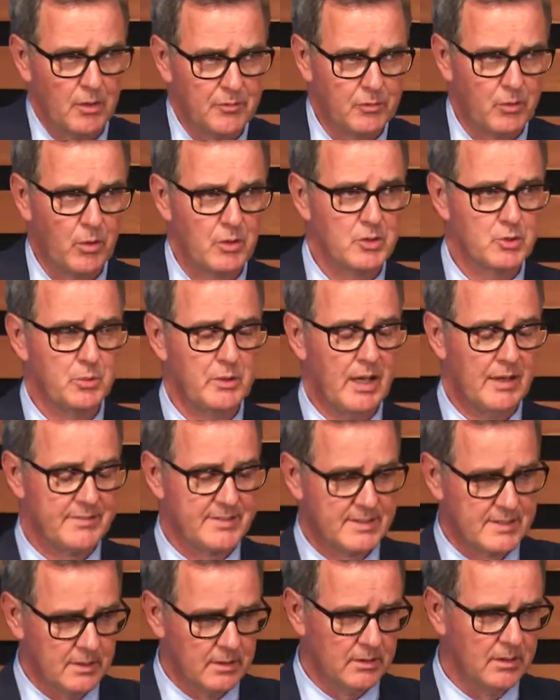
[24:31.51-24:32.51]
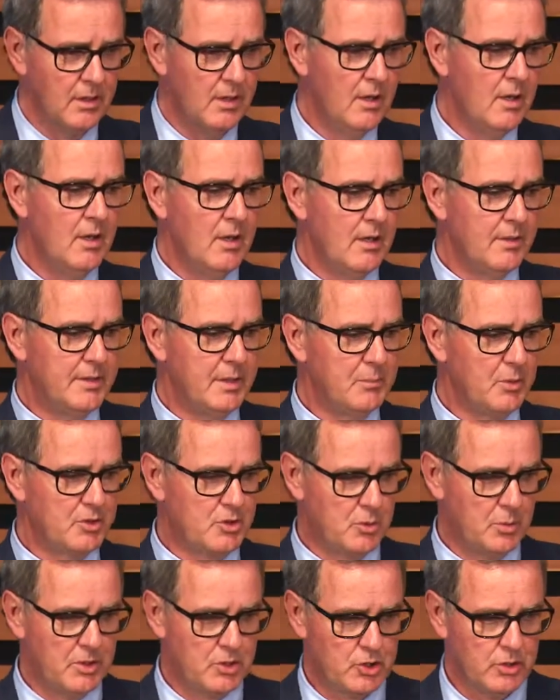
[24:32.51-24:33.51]
Of course, we have still
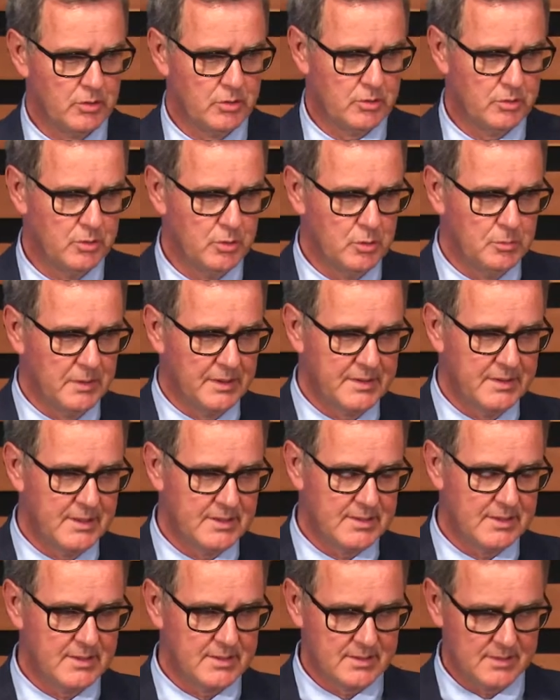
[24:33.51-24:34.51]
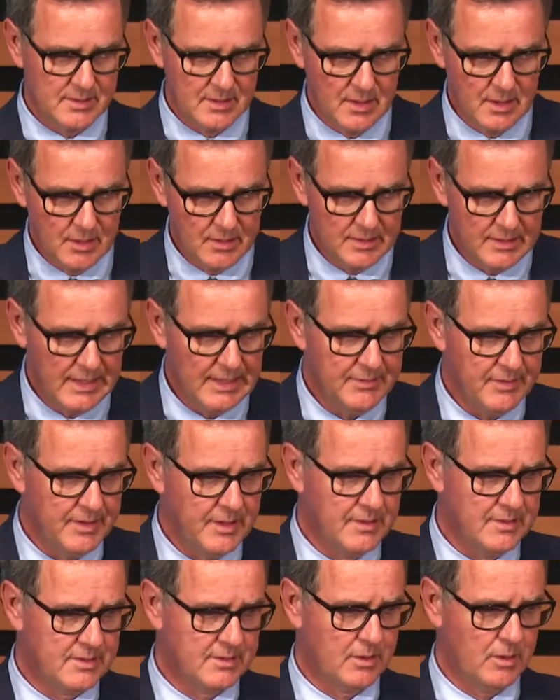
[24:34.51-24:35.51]
demonstration to do, but this is the
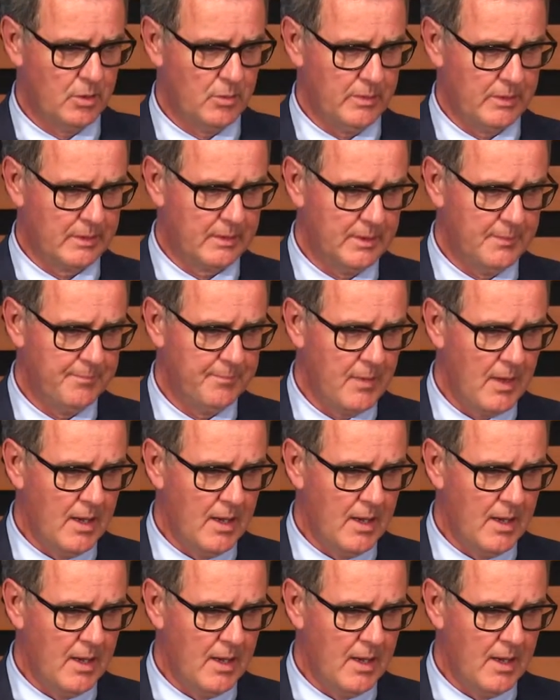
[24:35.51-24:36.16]
evidence currently.